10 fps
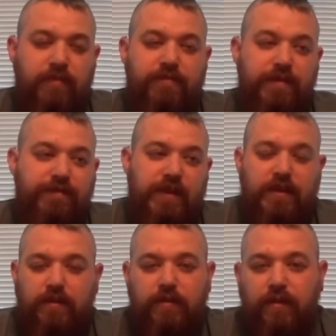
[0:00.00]

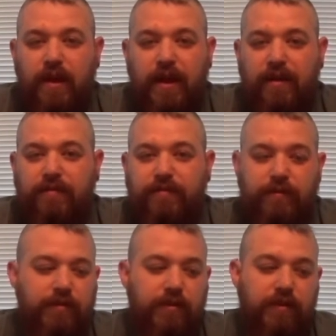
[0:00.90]
15-year life,
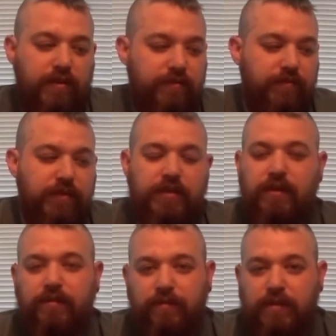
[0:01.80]
you
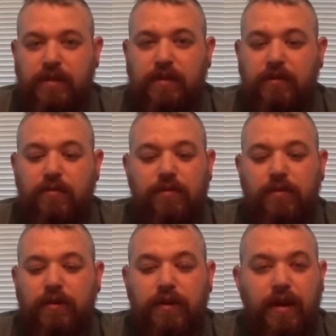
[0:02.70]
just left them sitting in a
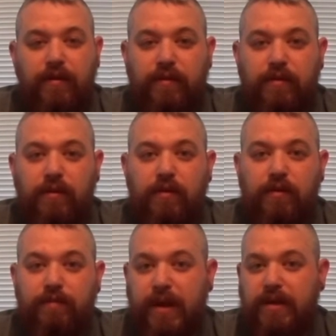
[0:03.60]
corner, and now they're
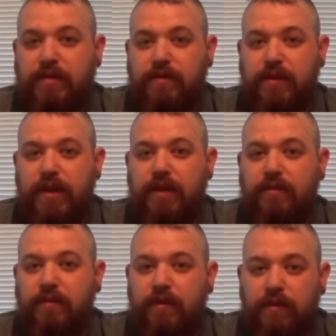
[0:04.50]
all past their
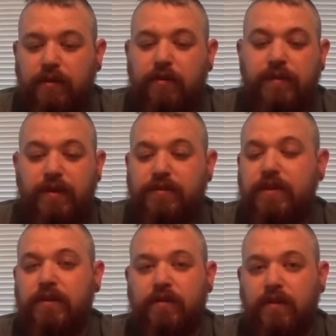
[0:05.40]
date, and they're going to make you
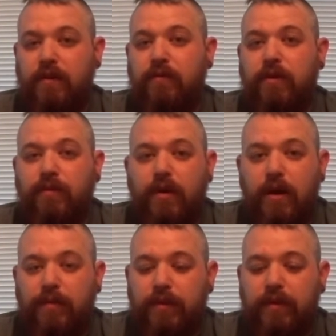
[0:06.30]
sick. They're not going to work
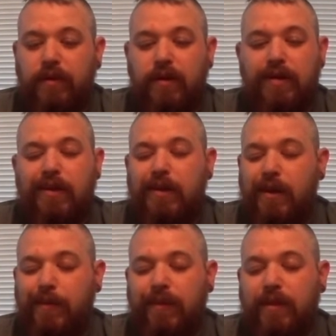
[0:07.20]
properly.
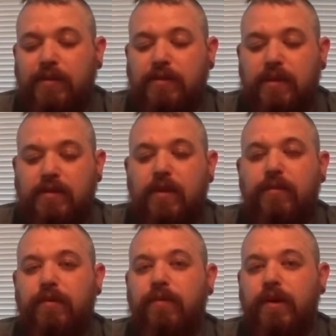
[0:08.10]
I mean, that's not
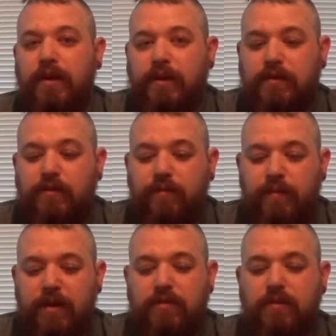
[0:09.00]
where you want to hit. So
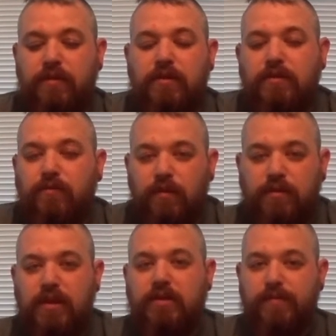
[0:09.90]
make sure that you
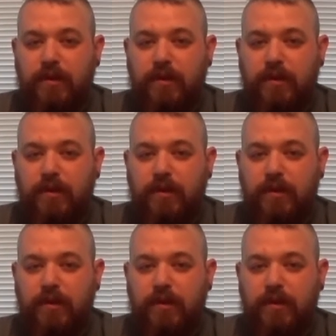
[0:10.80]
rotate your